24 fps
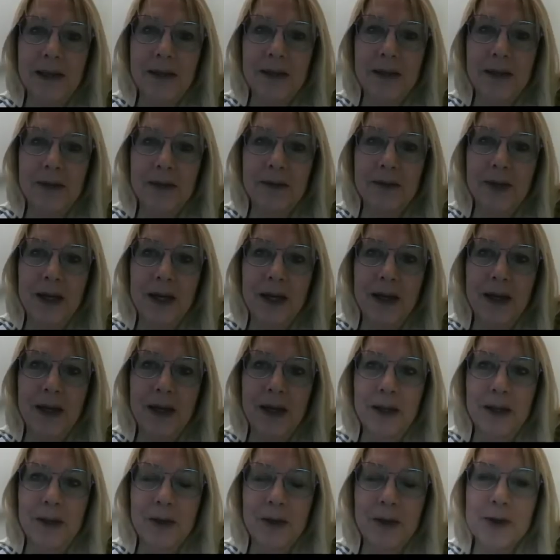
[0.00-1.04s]
of, on
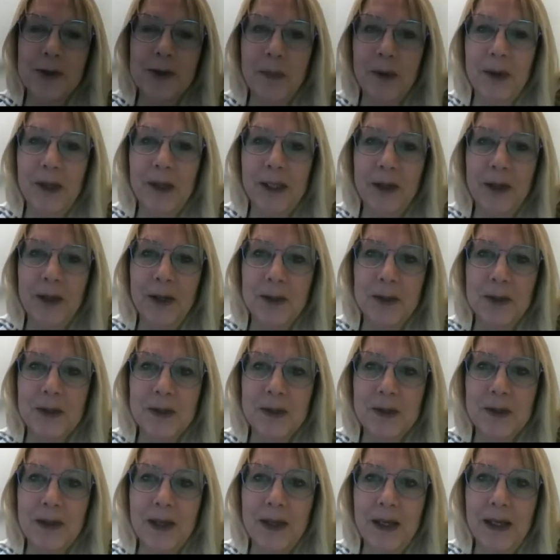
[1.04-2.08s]
your summary
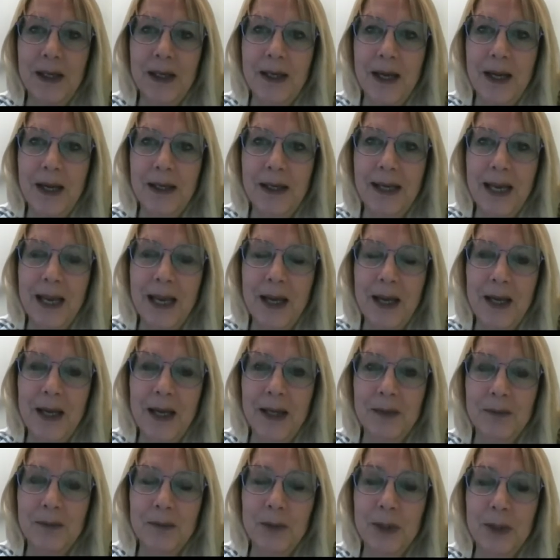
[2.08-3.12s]
notes, I
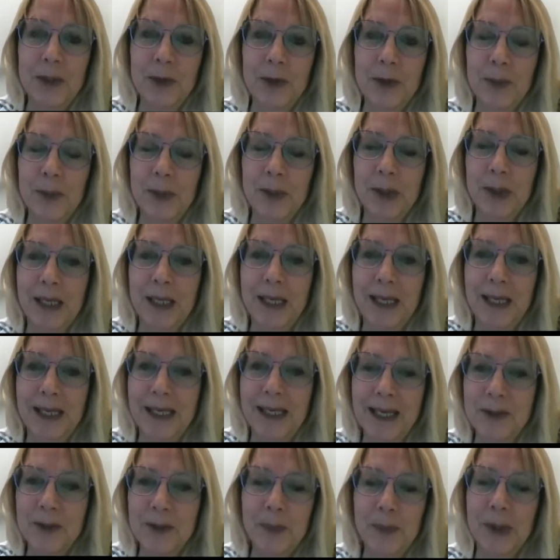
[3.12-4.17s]

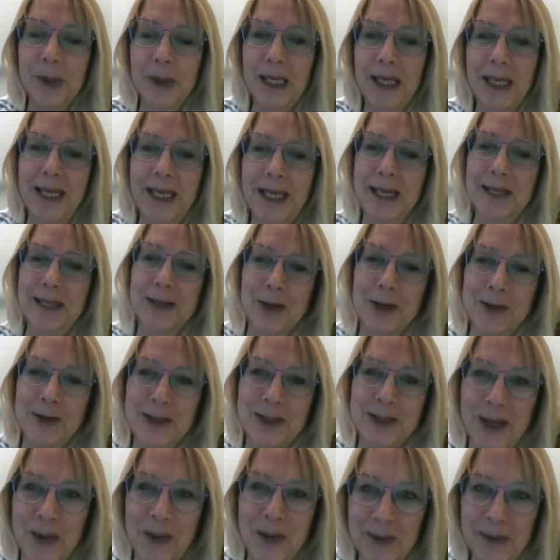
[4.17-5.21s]
duplicated your
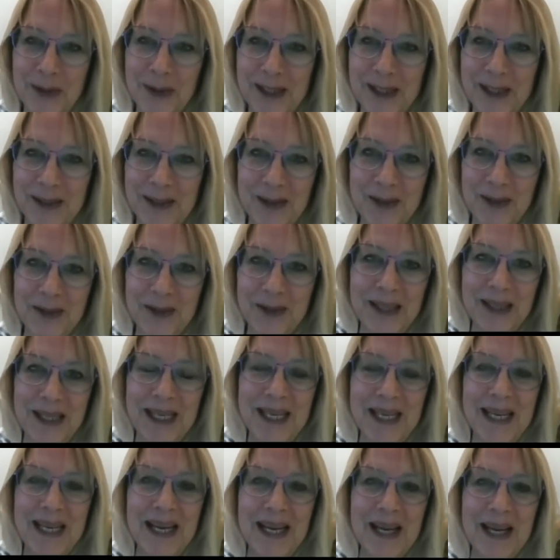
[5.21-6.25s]
summary note.
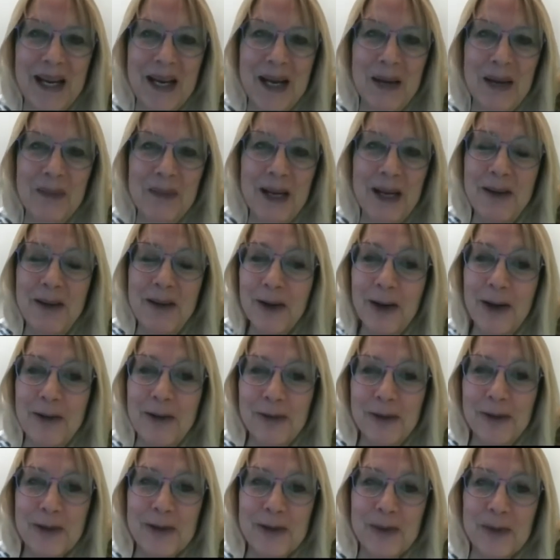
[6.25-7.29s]
My very
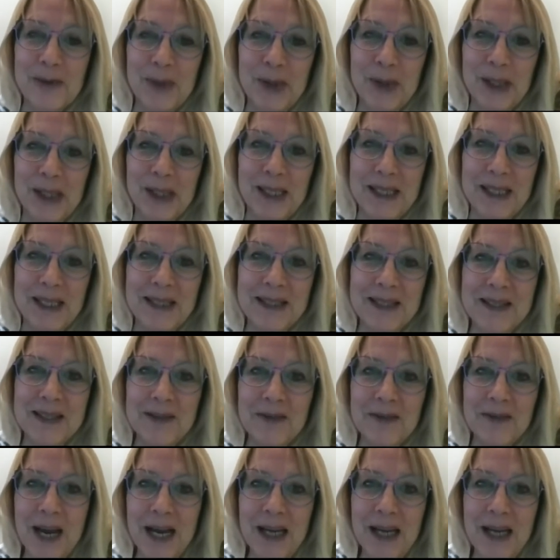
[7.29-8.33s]
first bullet is
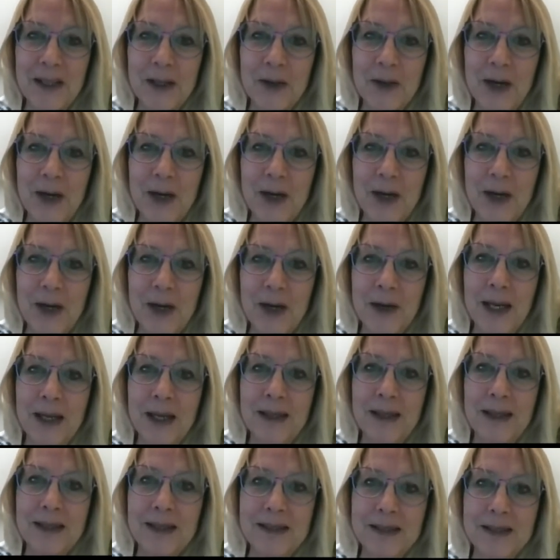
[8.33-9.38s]
define the
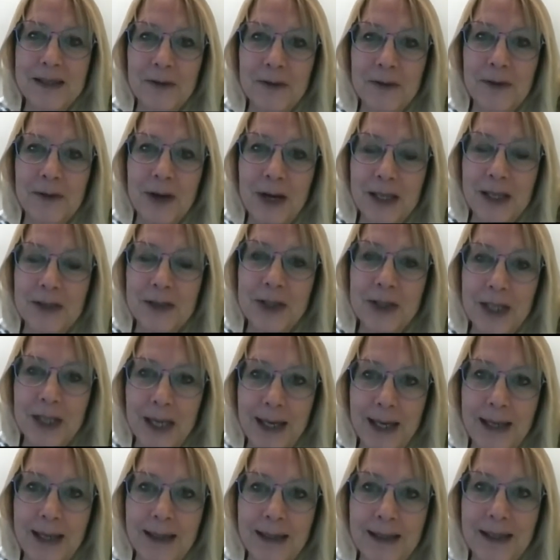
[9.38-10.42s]
criteria that
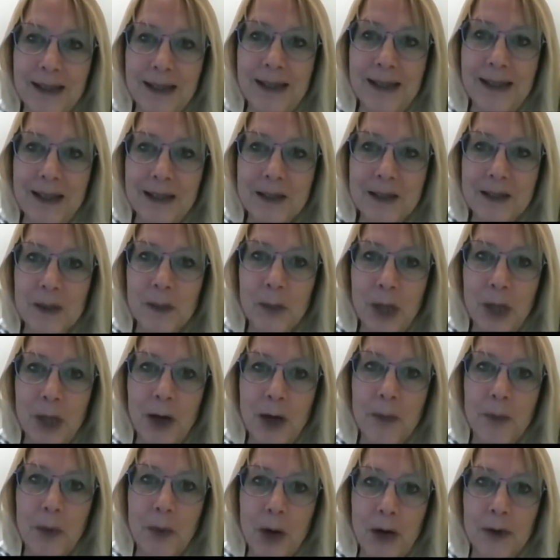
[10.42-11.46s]
differentiate a key
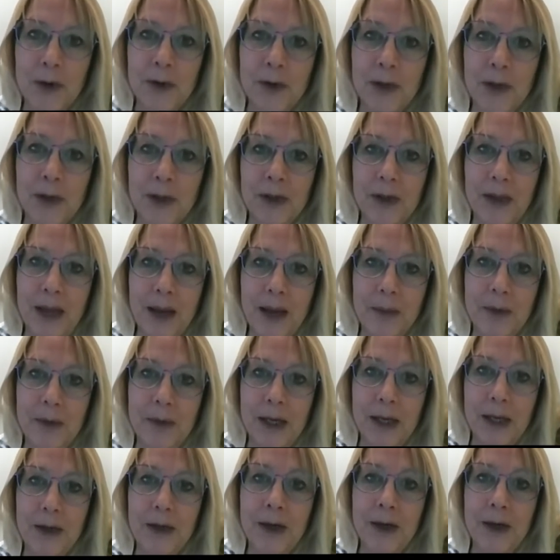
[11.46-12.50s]
supplier, partner, and
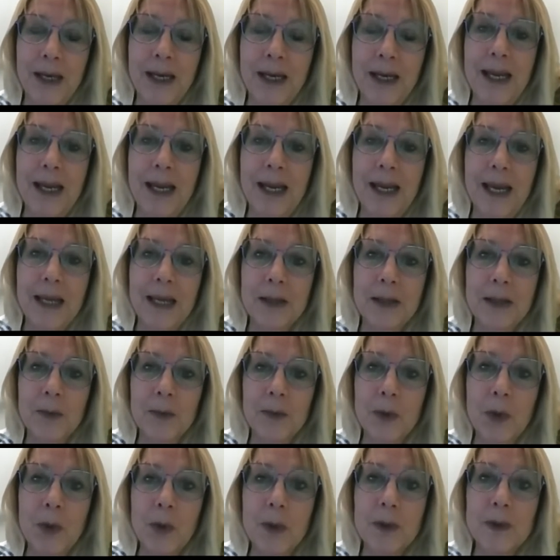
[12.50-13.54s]
collaborator, and the
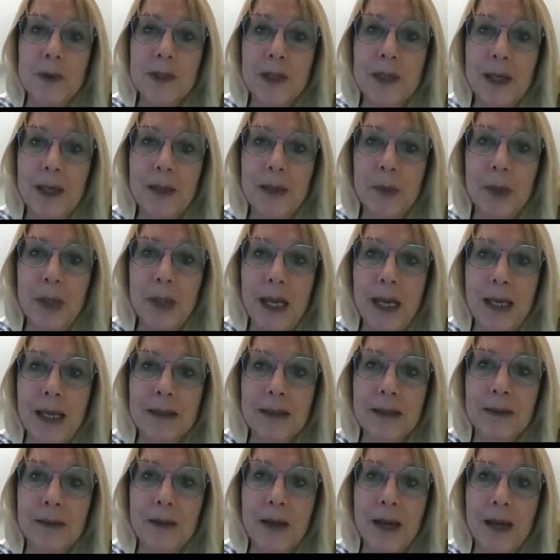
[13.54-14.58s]
roles they play
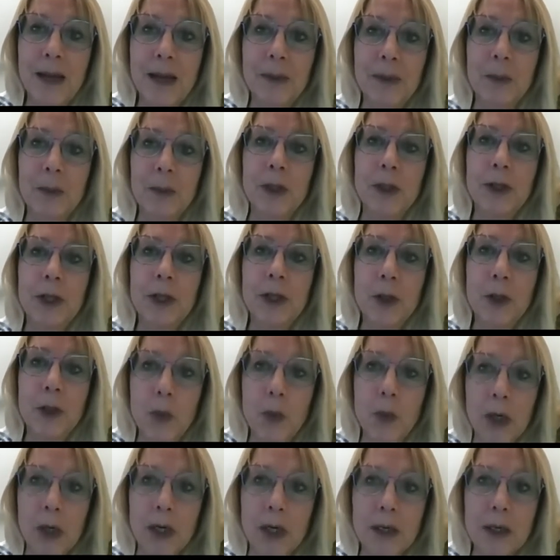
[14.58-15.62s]
in alignment with
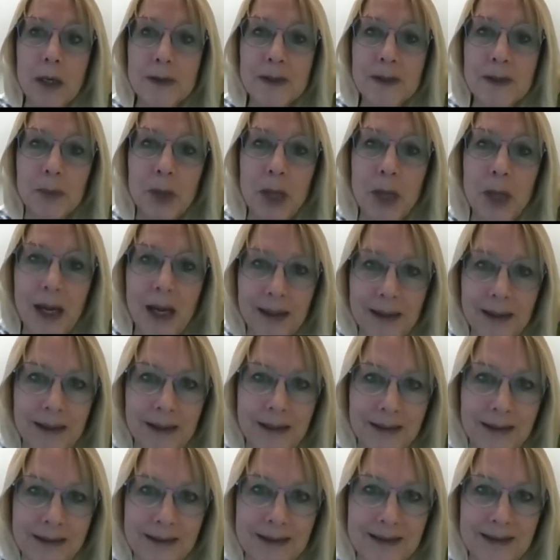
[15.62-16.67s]
your supply
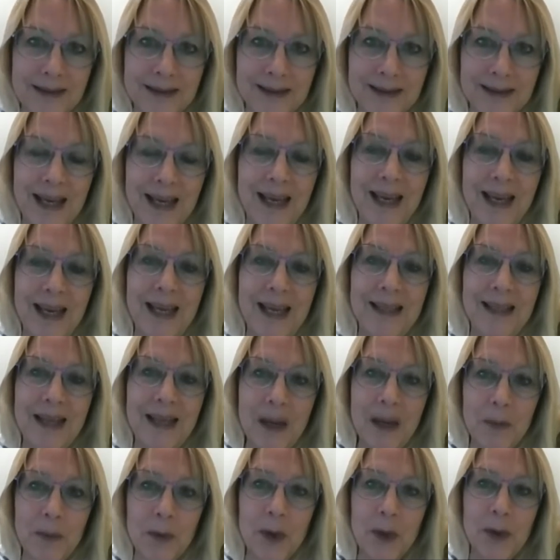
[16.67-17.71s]
needs,
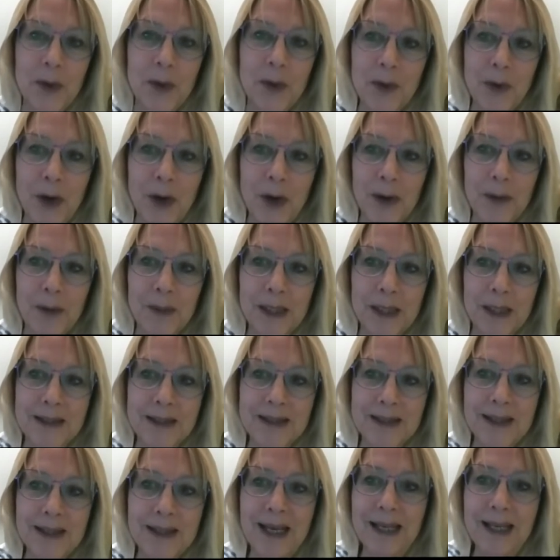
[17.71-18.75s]
network
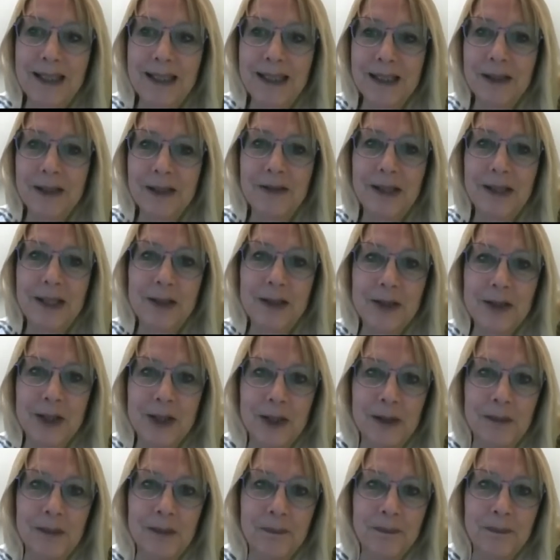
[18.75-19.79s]
requirements, and any
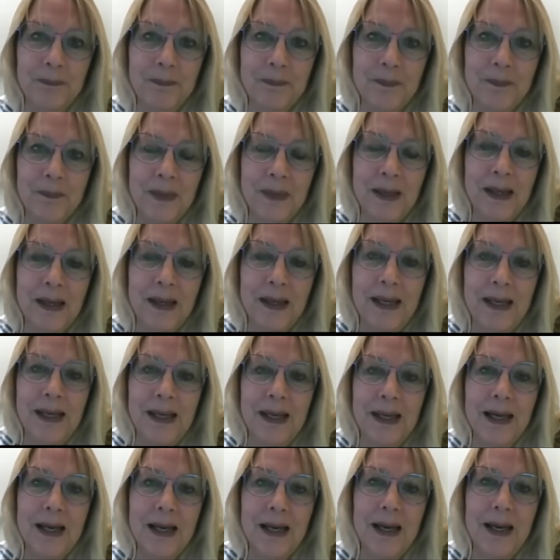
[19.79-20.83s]
innovation.
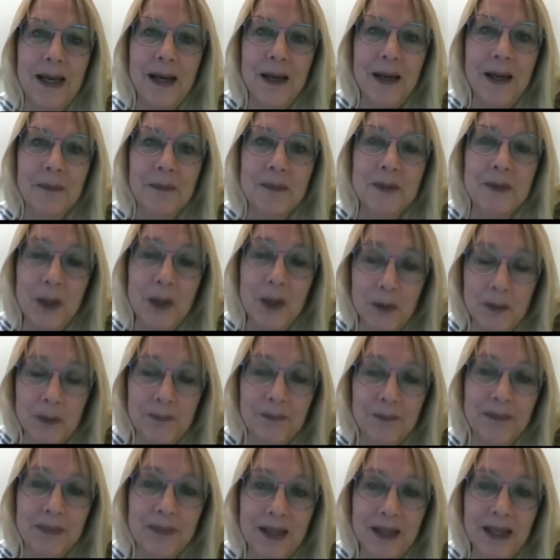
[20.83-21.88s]

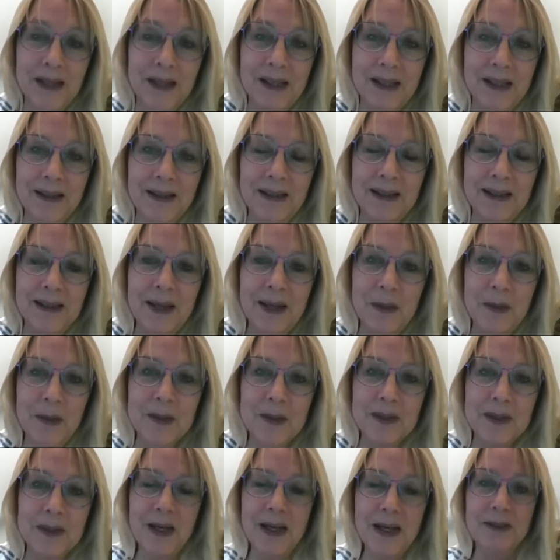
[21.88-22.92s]
So I think that
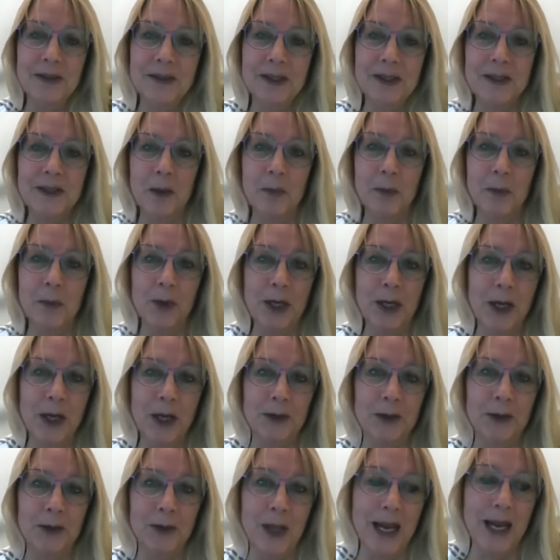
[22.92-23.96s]
was kind of a summary
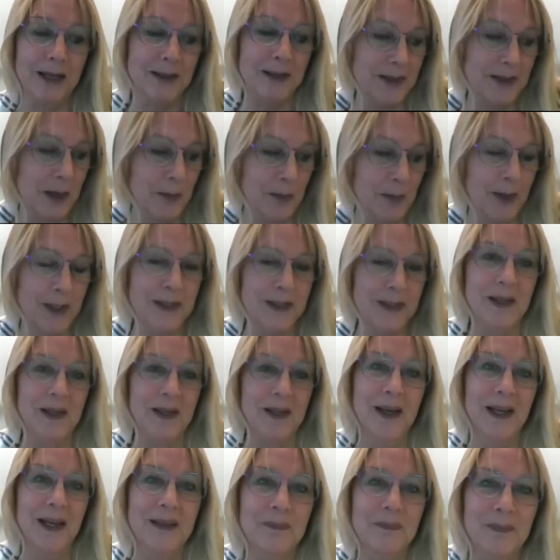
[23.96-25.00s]
on your last summary
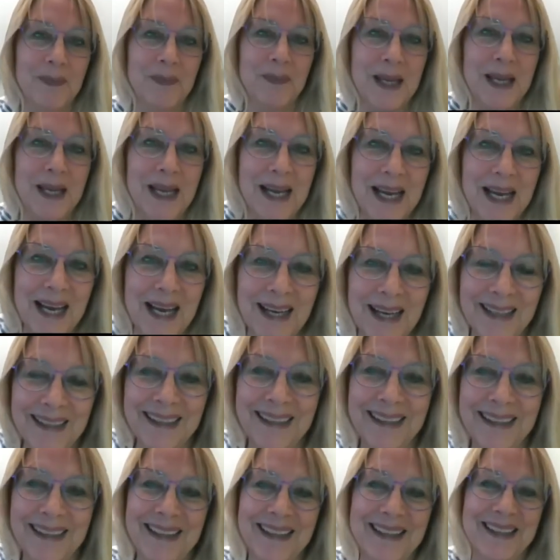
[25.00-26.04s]
slide.
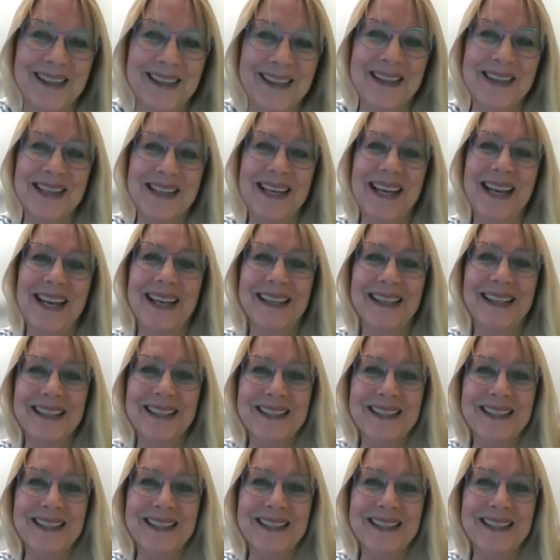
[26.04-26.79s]
Create